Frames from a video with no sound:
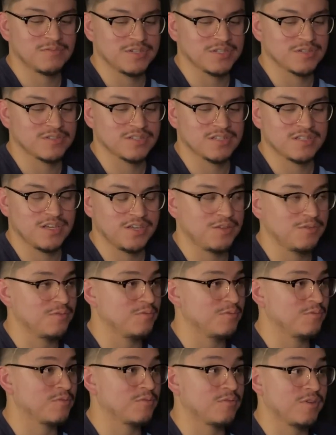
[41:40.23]
resources that
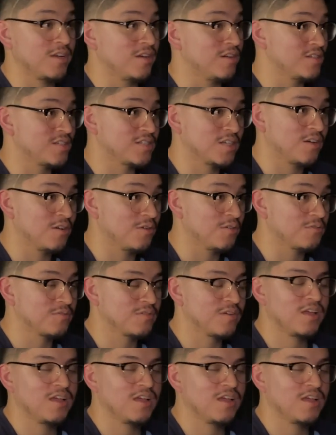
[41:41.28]
you created yourself,